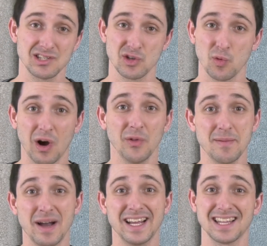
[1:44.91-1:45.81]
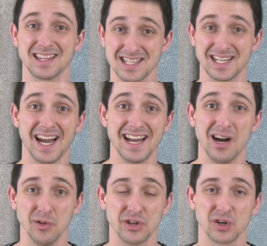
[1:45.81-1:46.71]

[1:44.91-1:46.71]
so while they might get the stain out,